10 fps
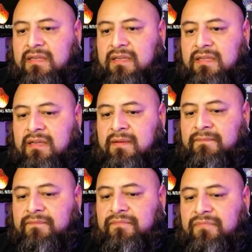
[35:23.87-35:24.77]

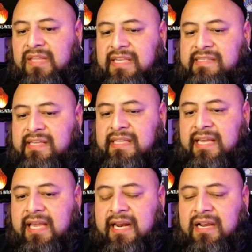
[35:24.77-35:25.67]
um, he said that
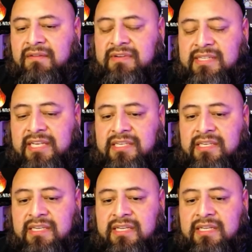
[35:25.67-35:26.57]
he had a
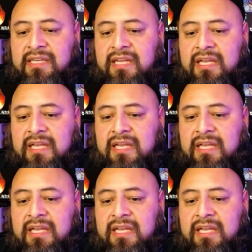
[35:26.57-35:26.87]
conversation and